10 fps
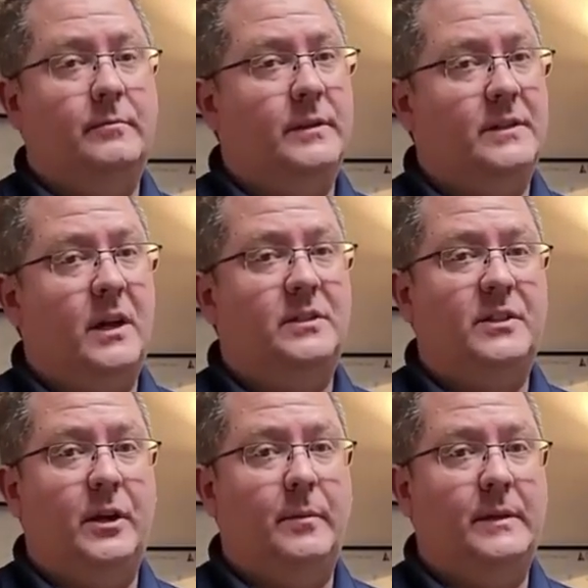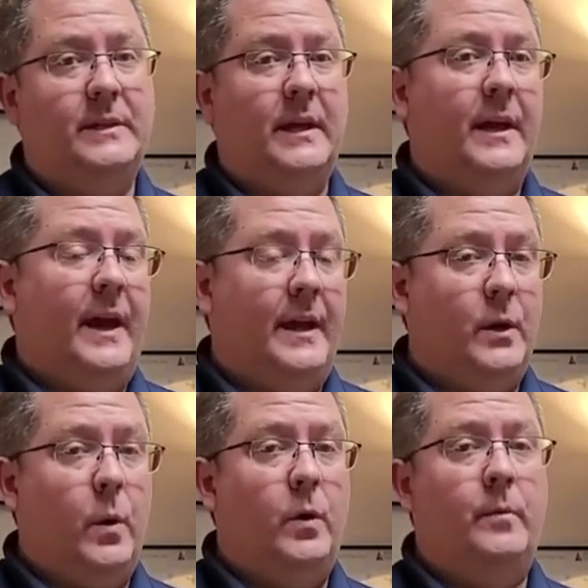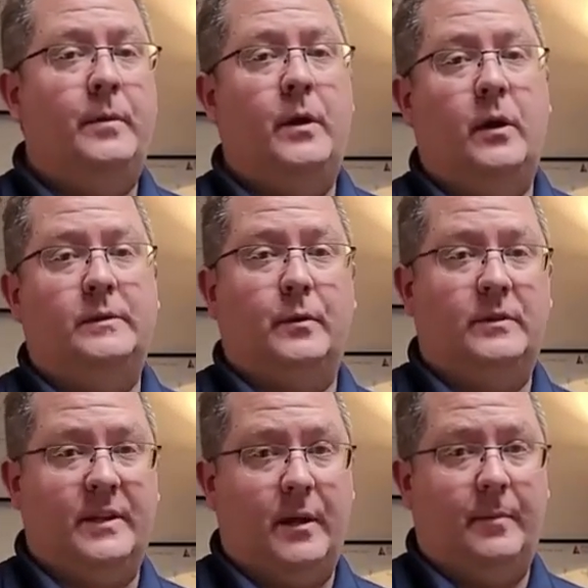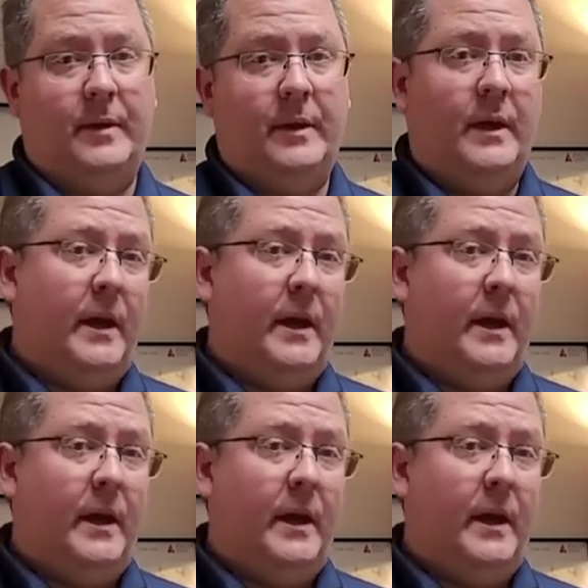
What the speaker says: massage therapist, and owner of PR and Sports Therapy.